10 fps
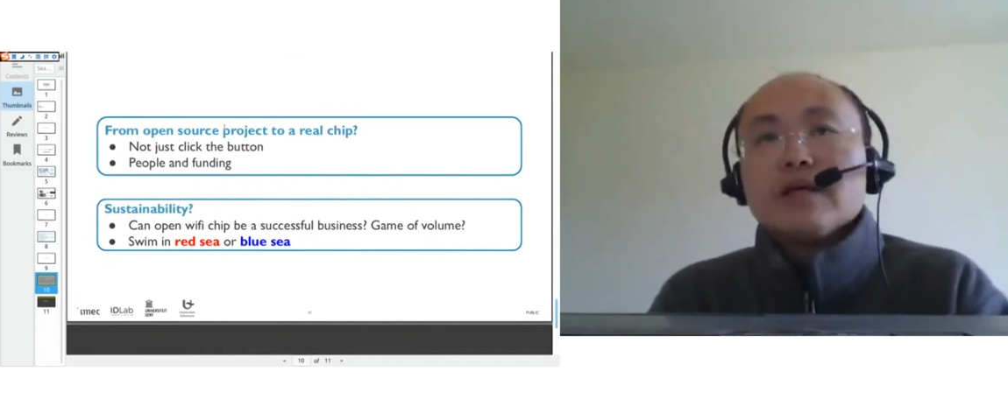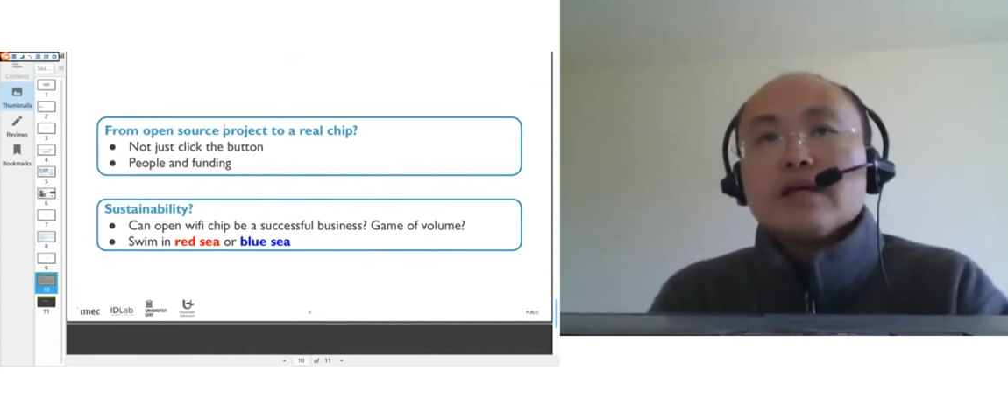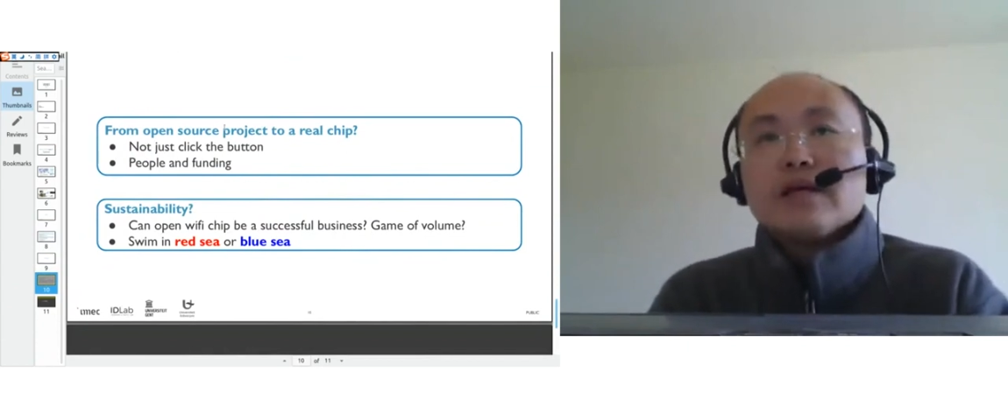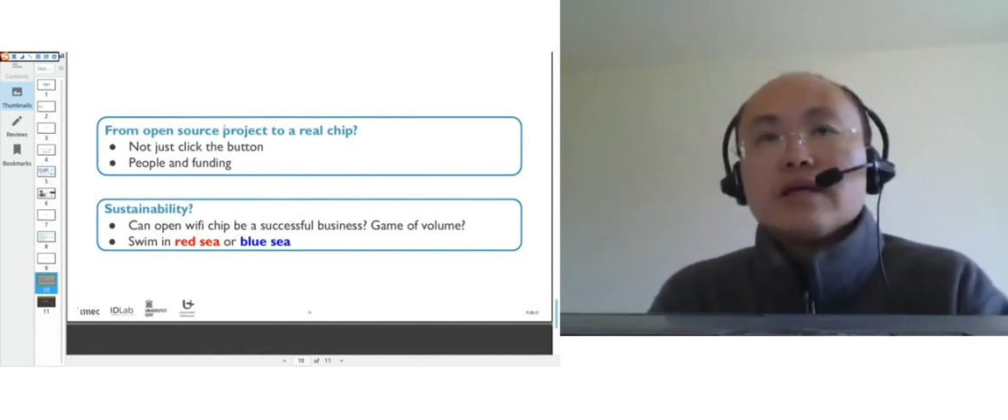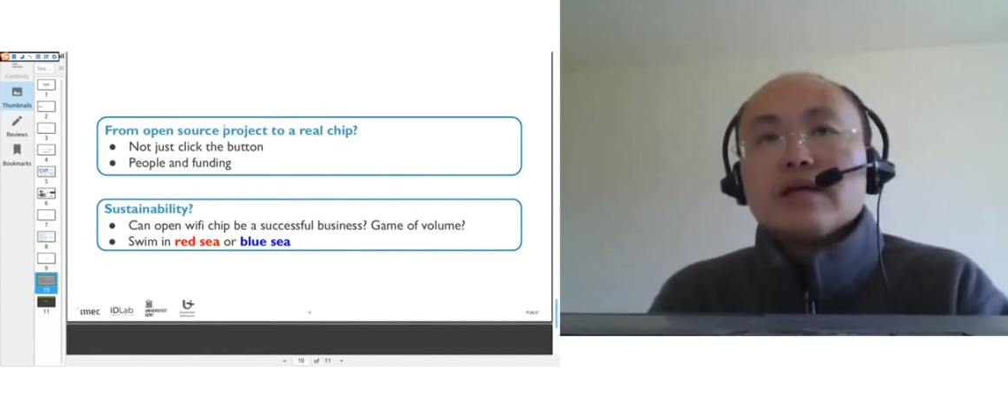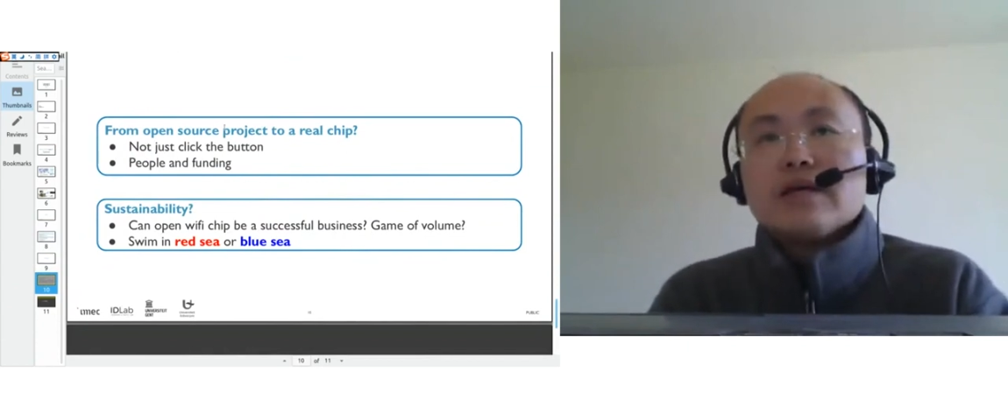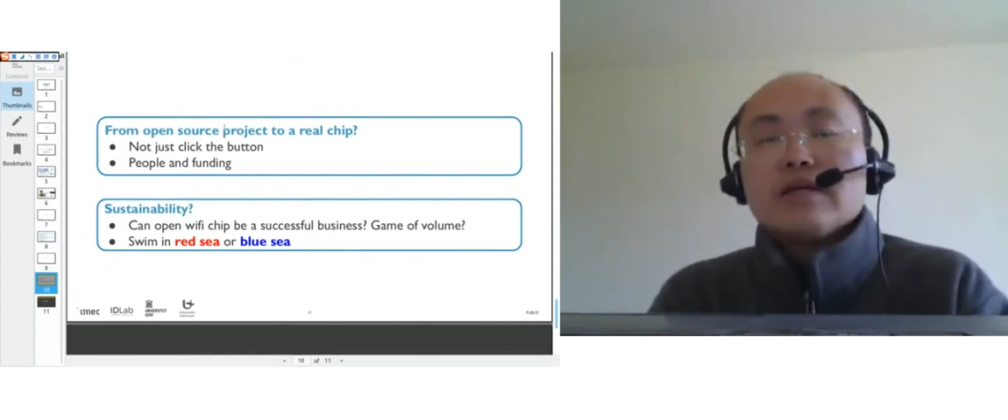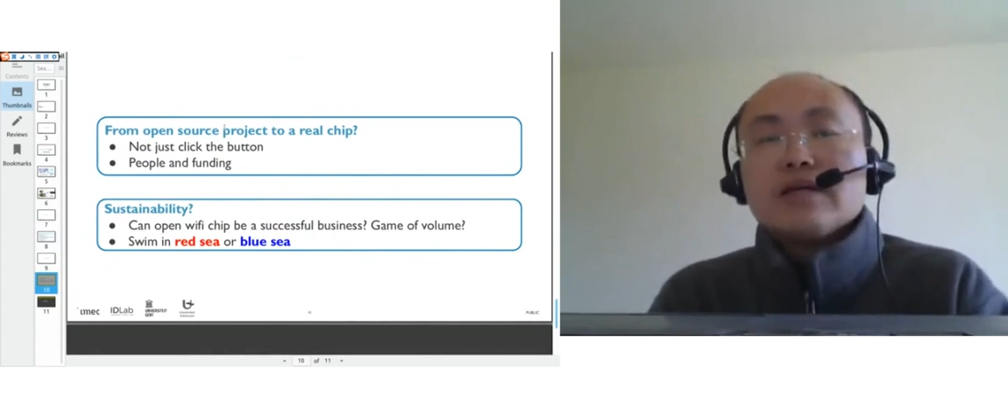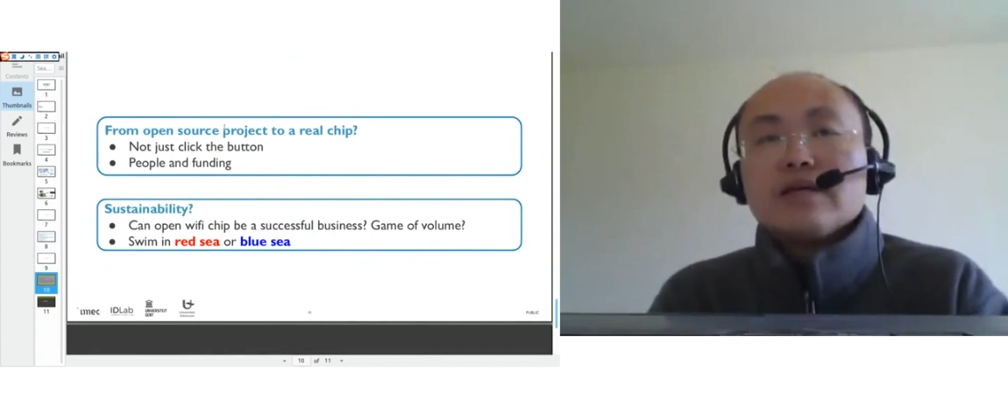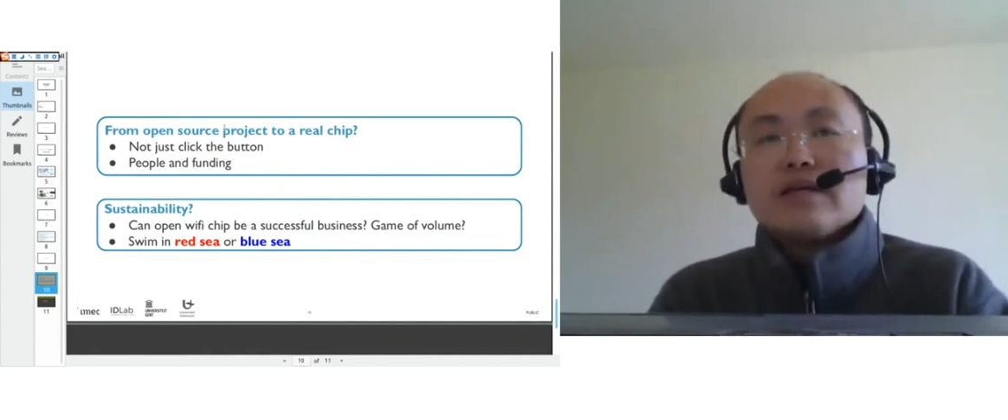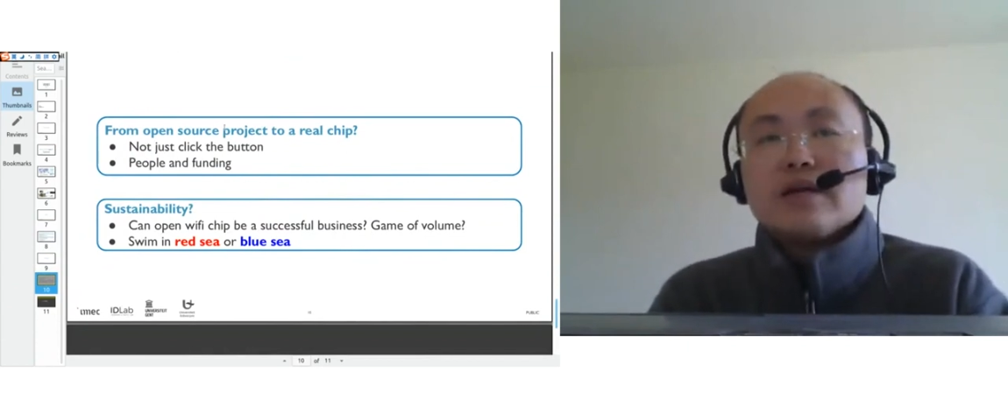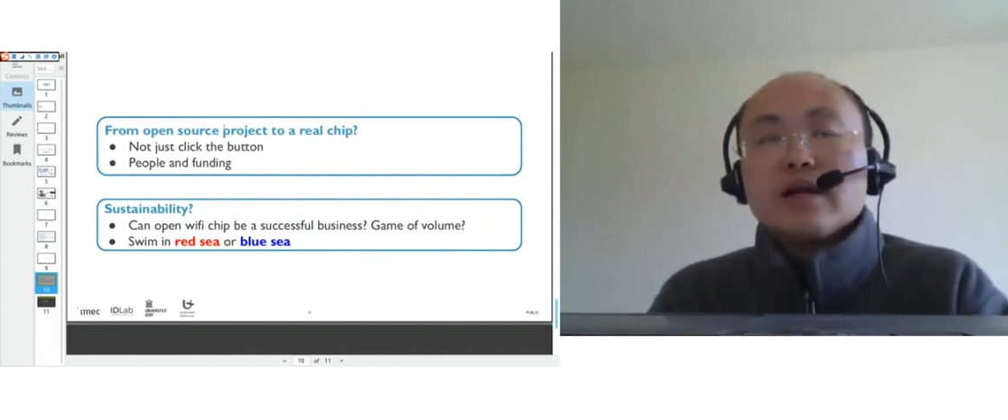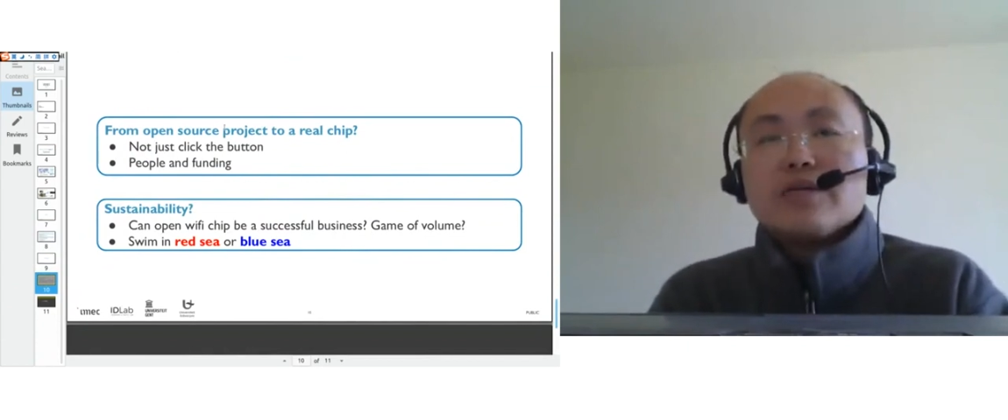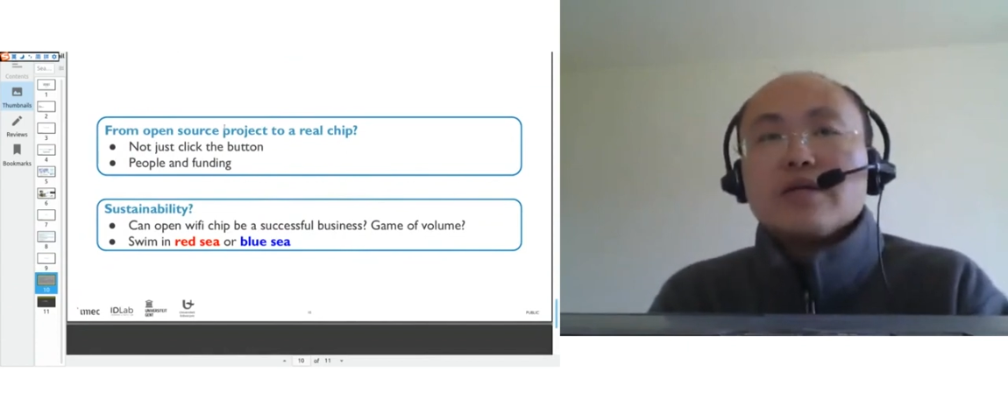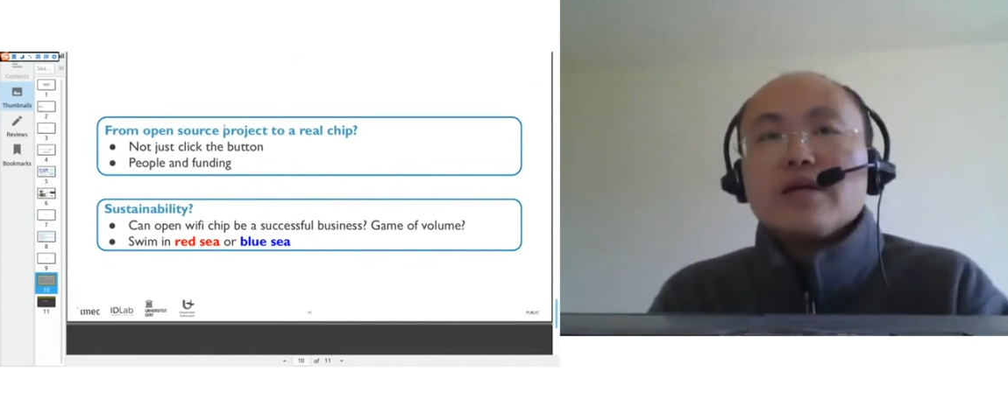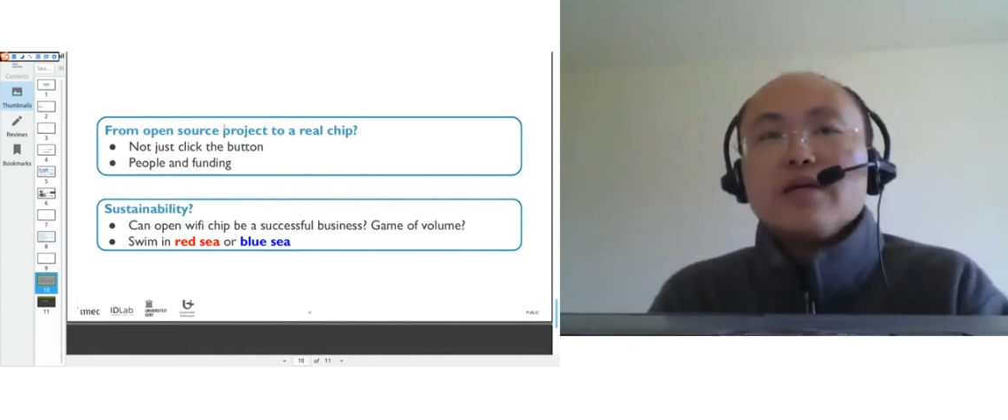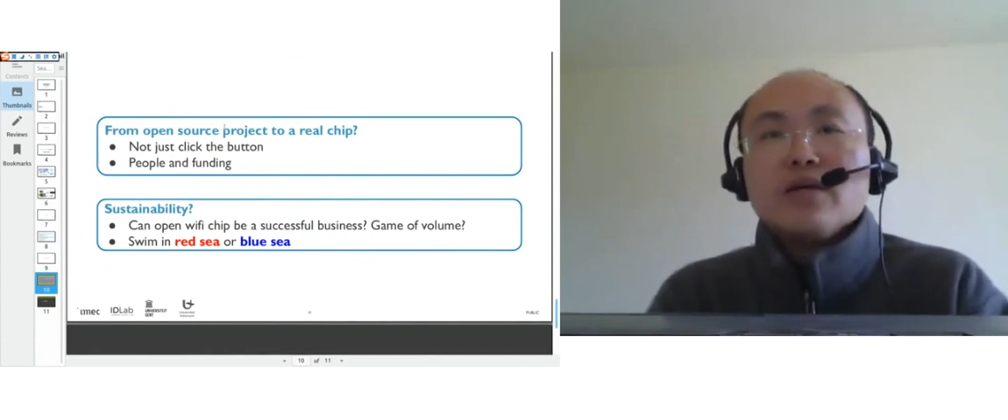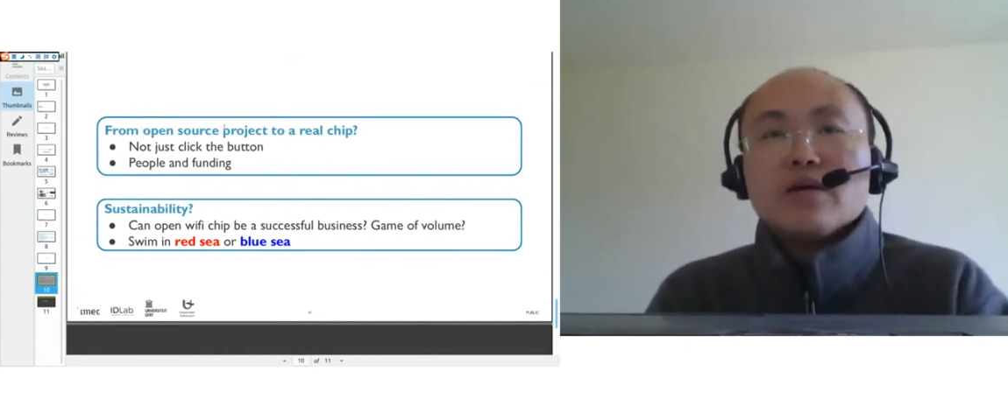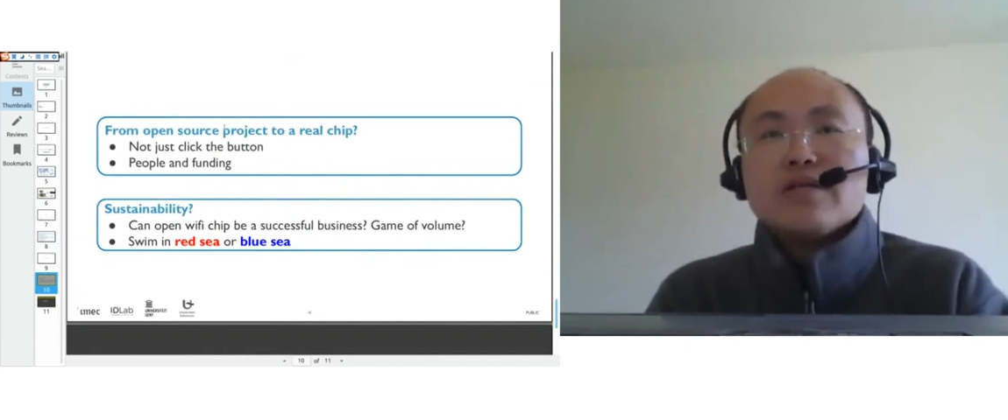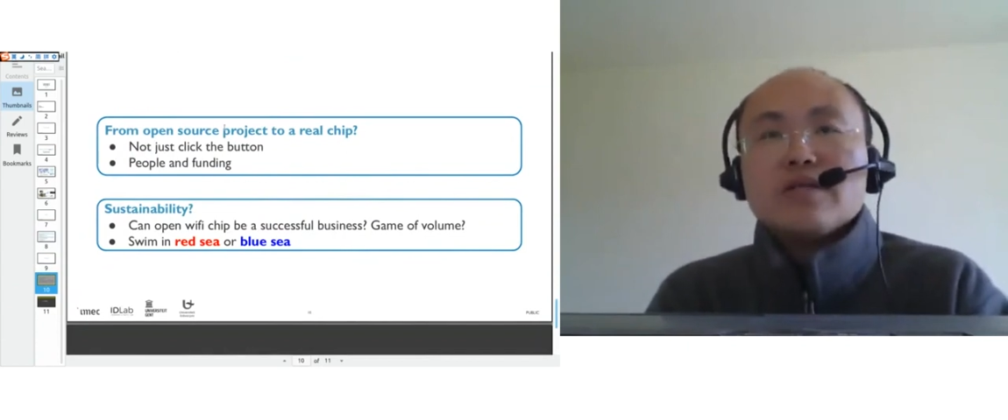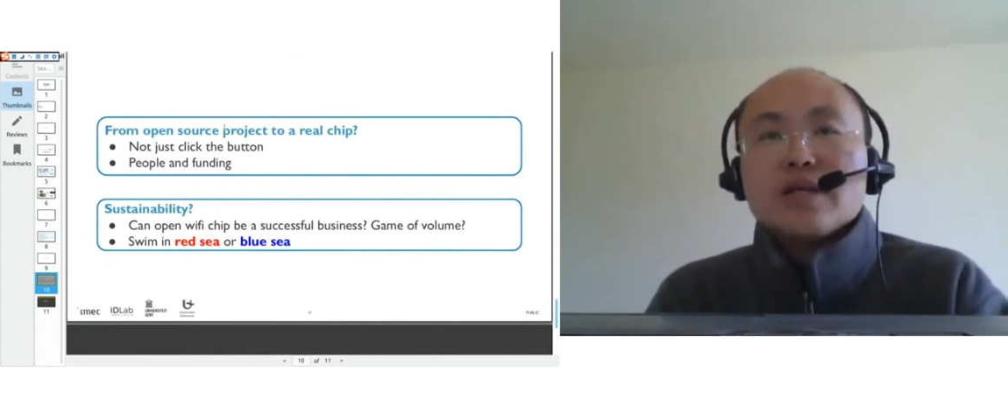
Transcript: I would say not